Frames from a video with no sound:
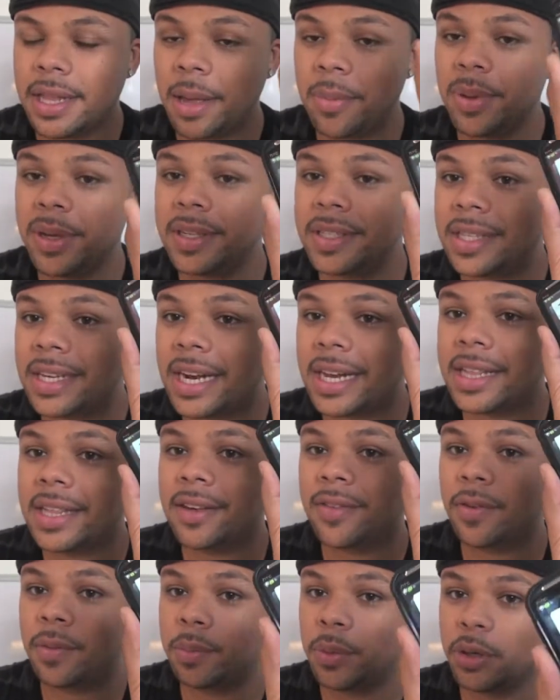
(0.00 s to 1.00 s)
That being said, I
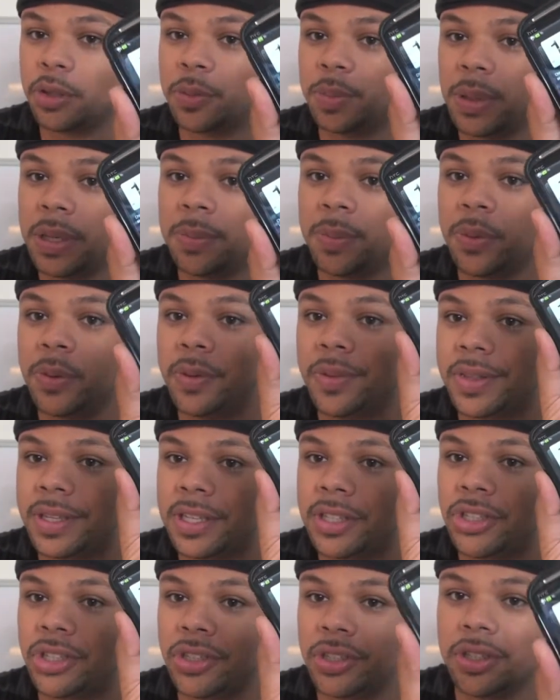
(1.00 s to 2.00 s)
think for most people,
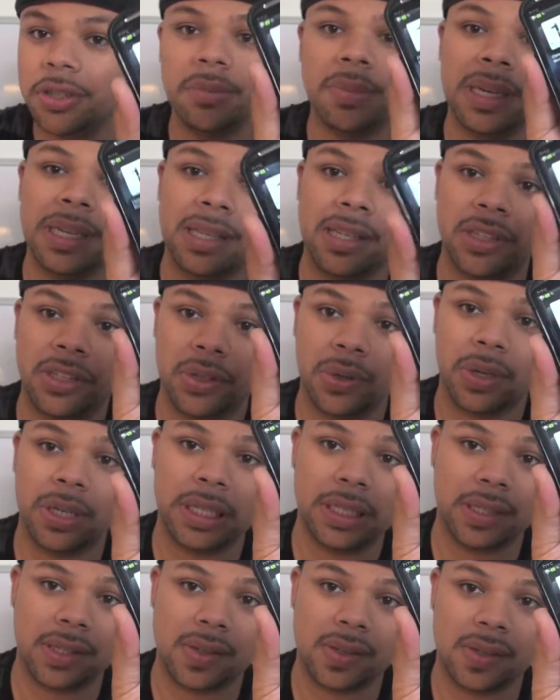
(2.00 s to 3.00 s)
this should be the
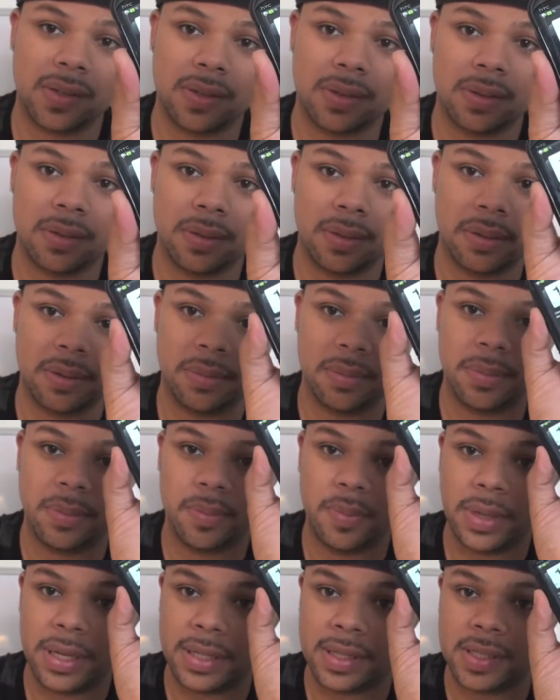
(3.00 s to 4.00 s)
choice.
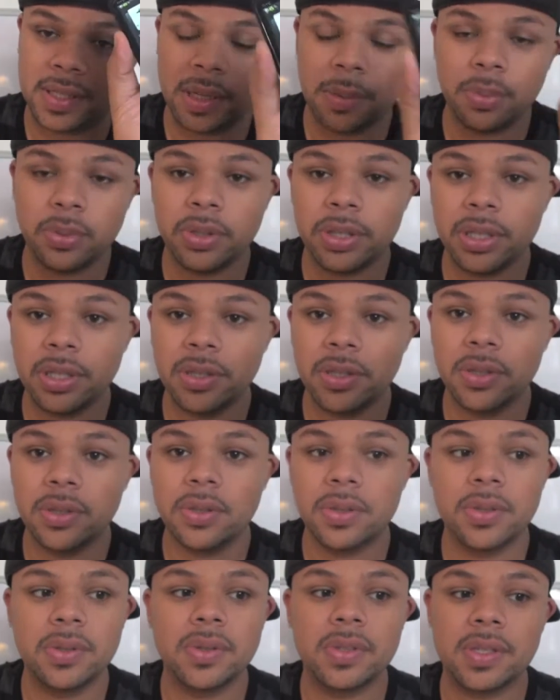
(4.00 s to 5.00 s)
It's simple to
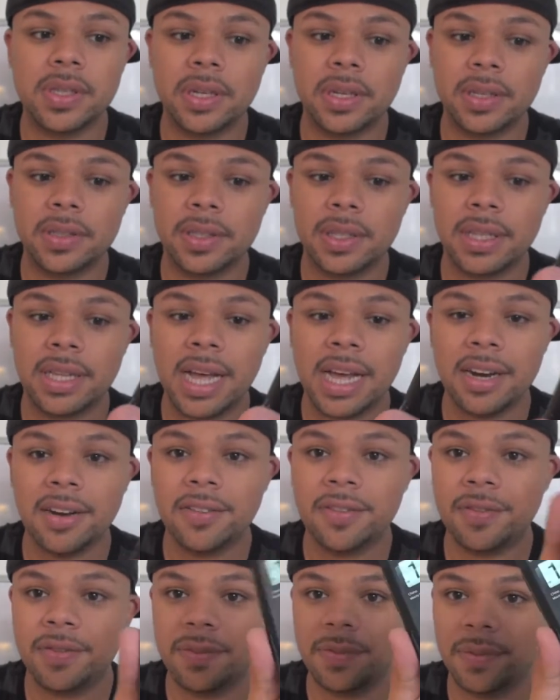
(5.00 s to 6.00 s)
use. There's a lot
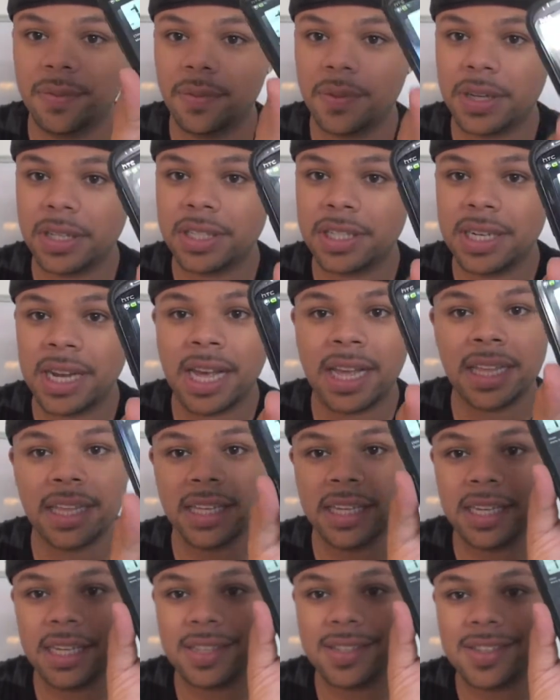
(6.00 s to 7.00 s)
of
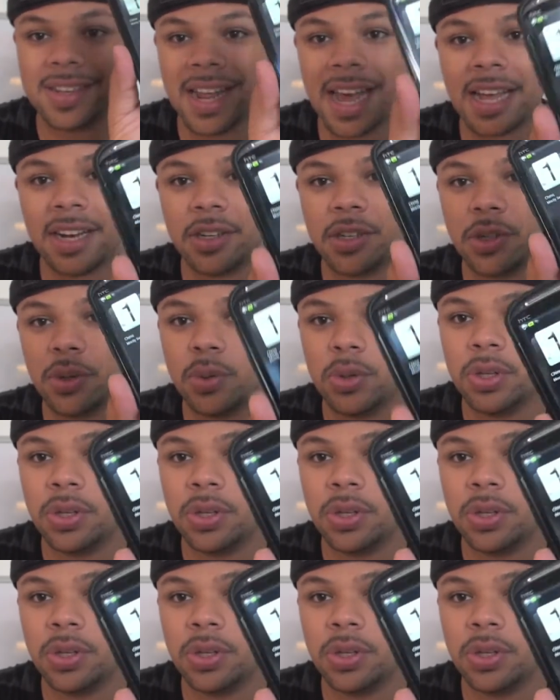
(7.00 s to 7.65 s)
functionality. It's not too